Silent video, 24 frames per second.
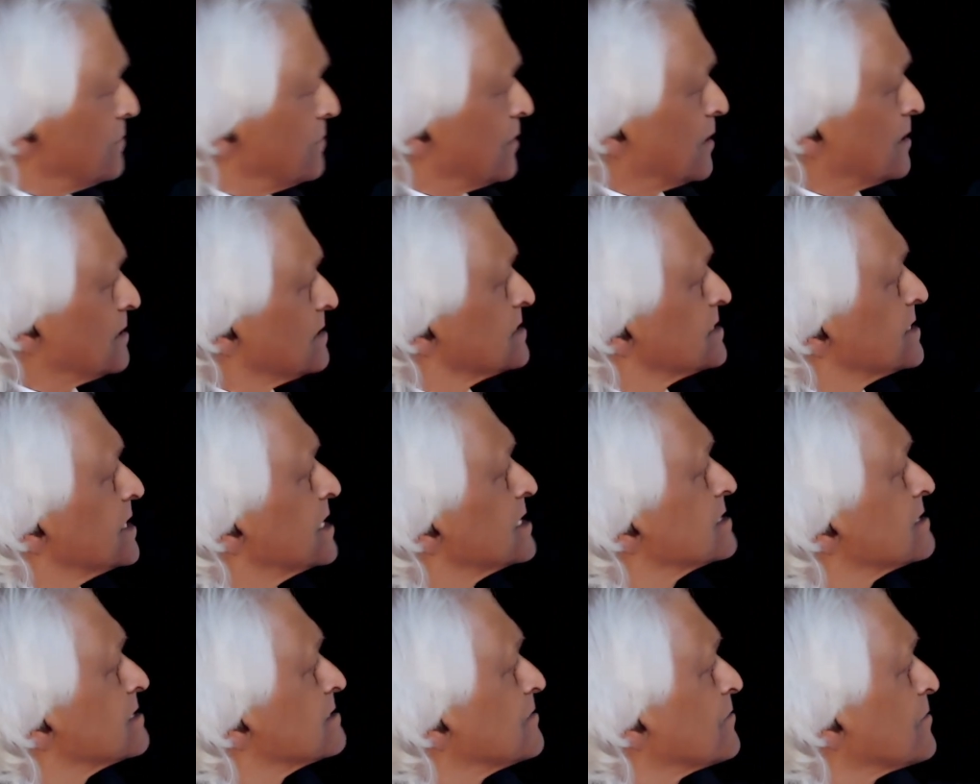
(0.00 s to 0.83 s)

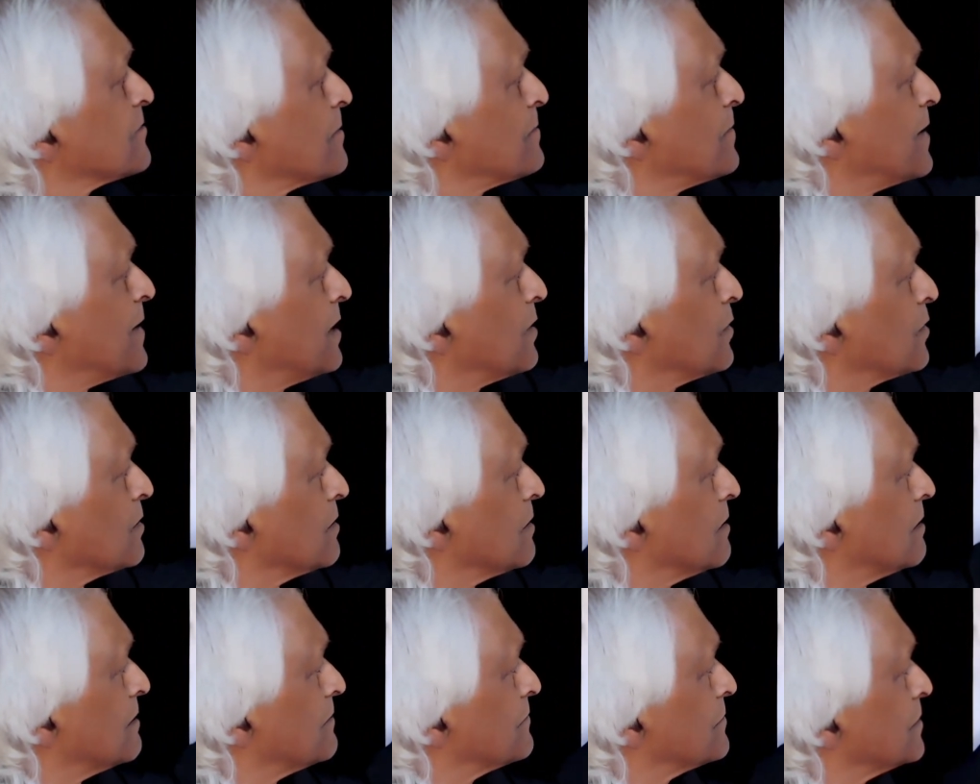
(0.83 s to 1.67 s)
consensus of the
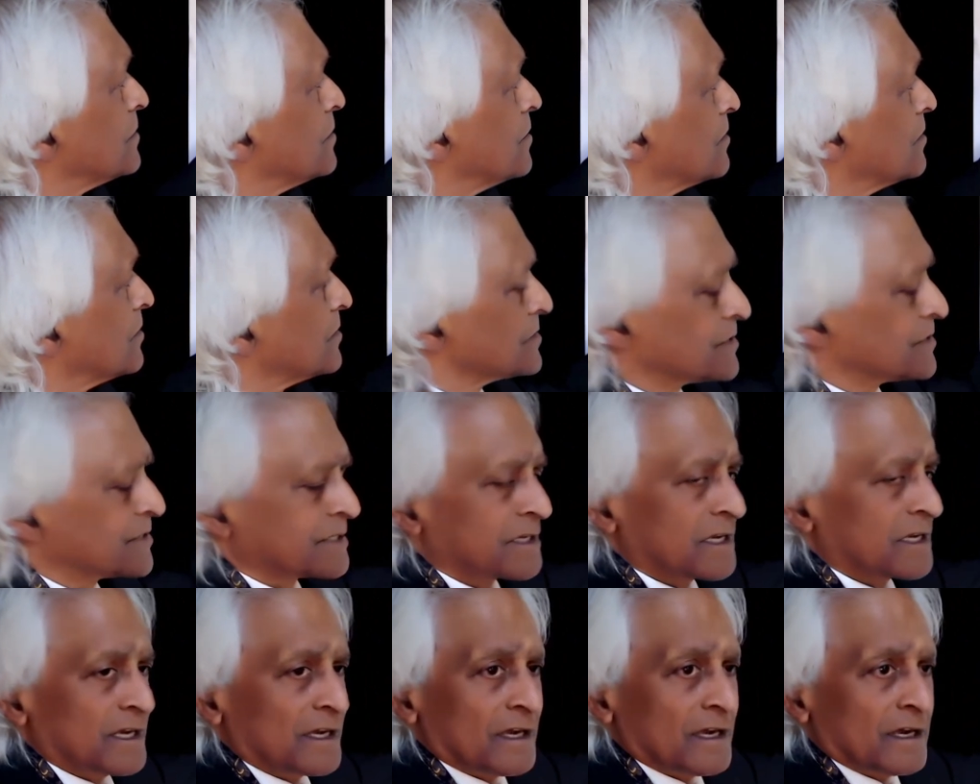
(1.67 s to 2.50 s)
power of the Logos,